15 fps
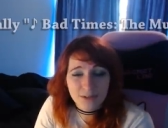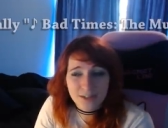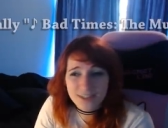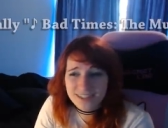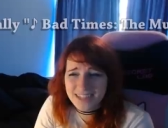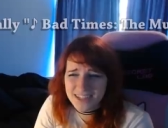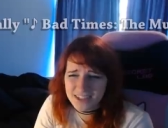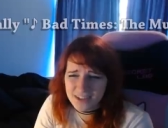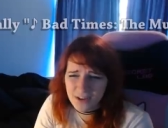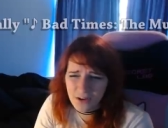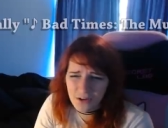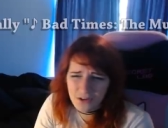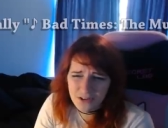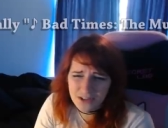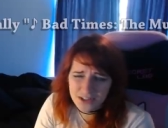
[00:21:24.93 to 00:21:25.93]
works as a
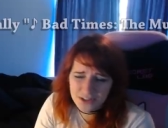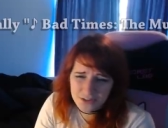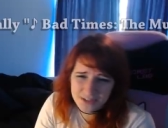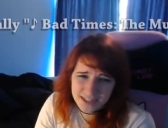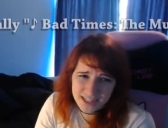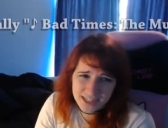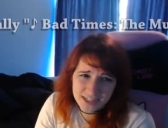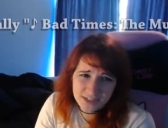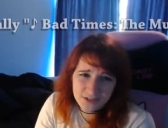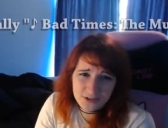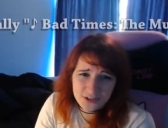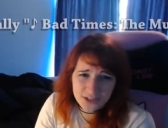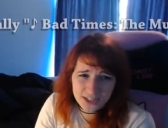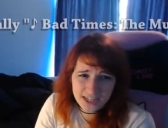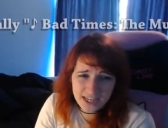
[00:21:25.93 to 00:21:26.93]
whole and those things
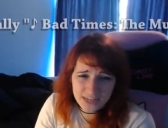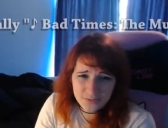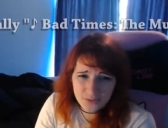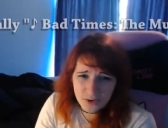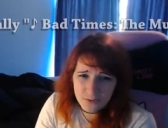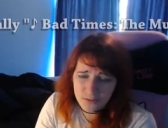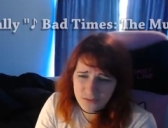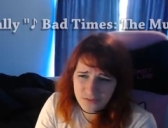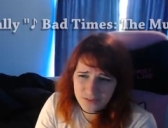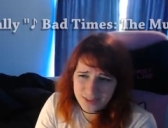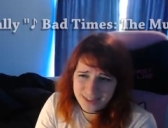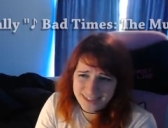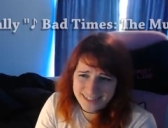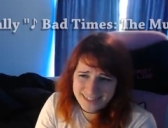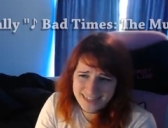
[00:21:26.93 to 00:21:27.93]
usually kind of all move
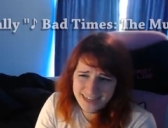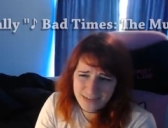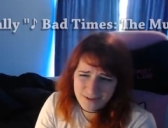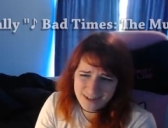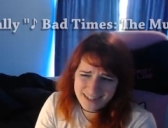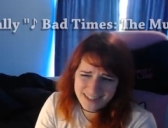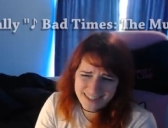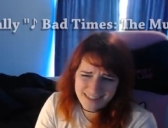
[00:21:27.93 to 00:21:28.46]
within a sequence,